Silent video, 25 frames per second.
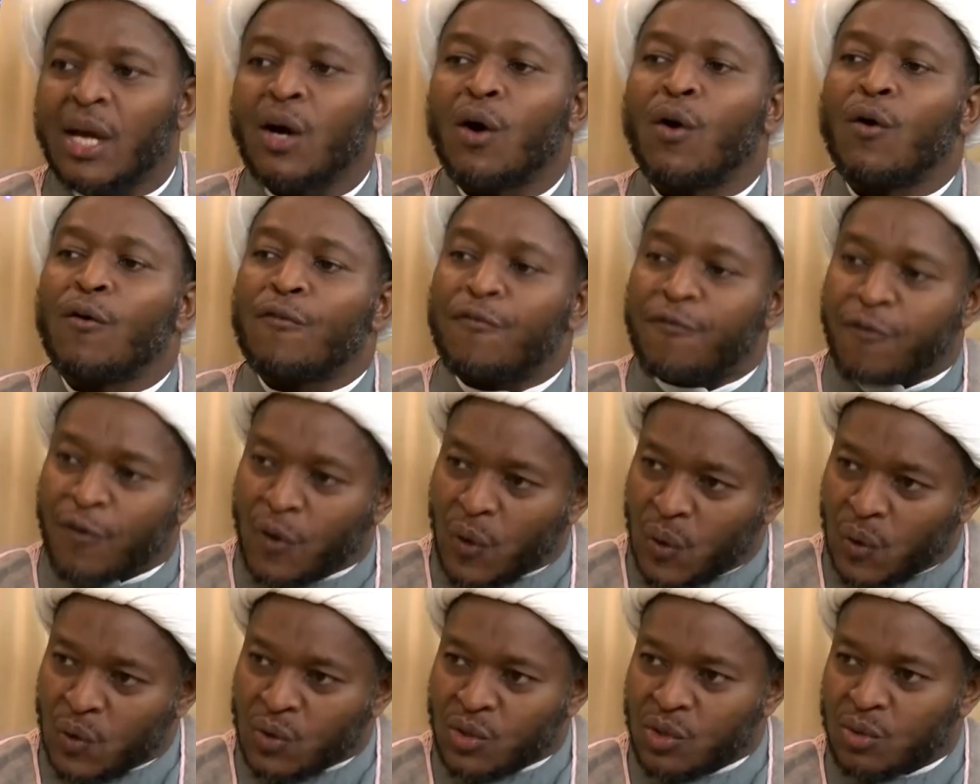Of
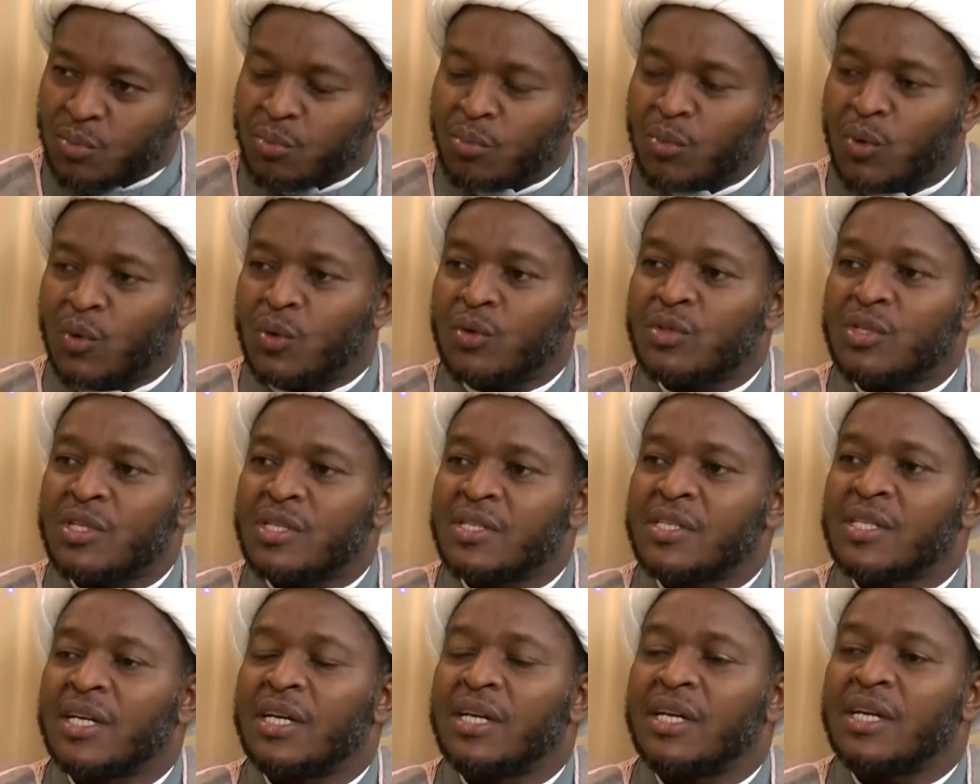course,
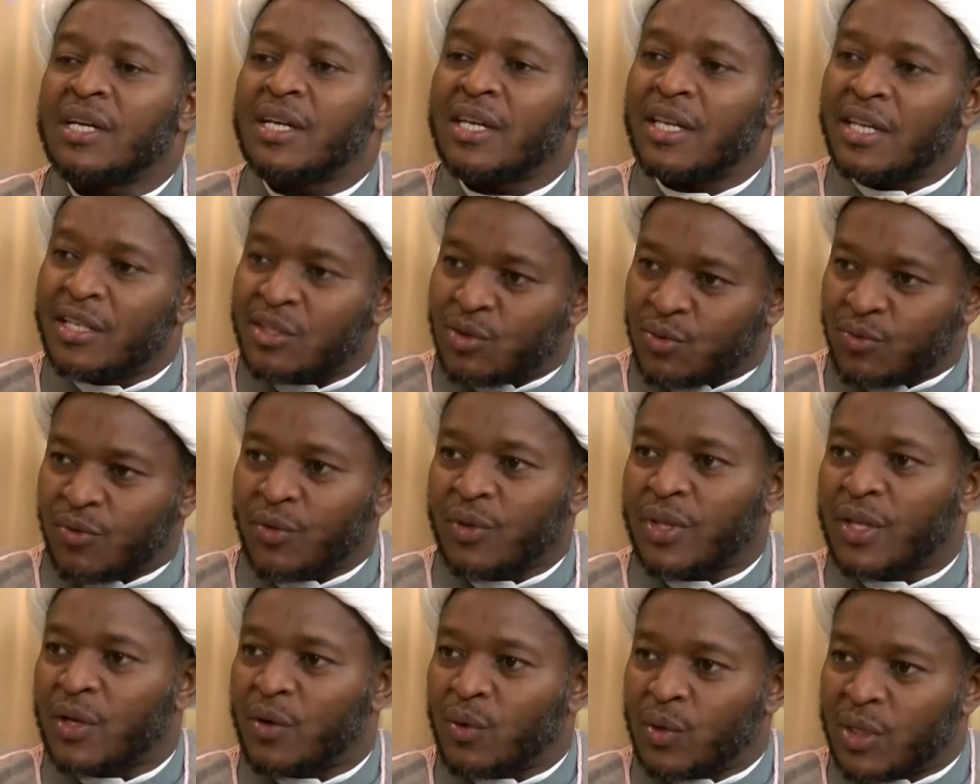mu'jiza is for
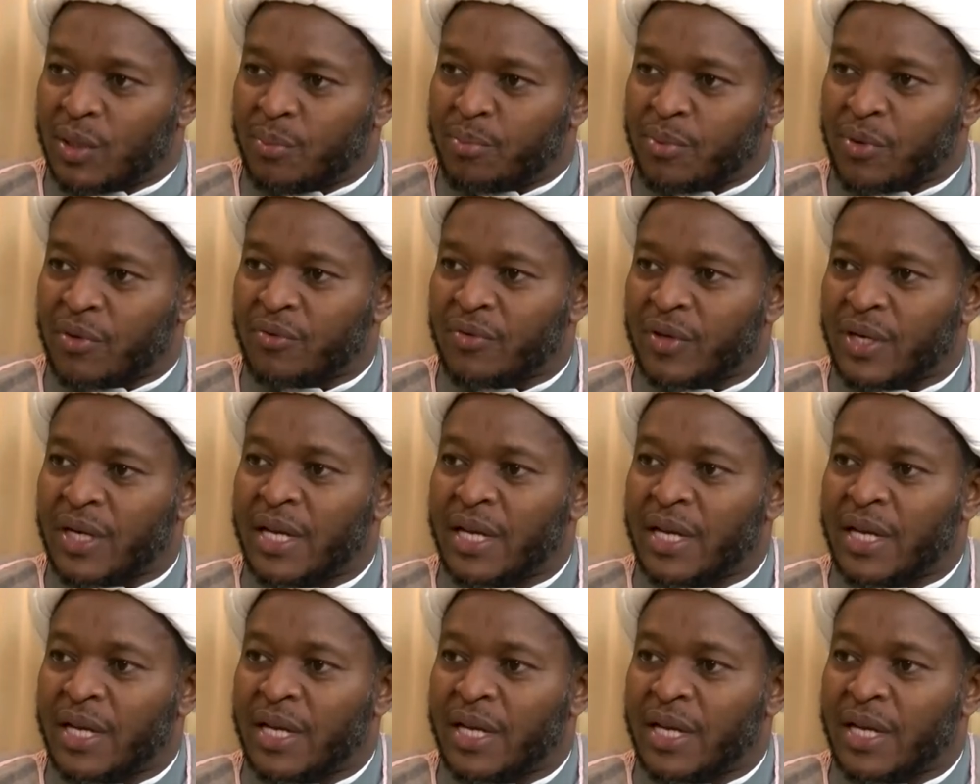the Holy Prophet.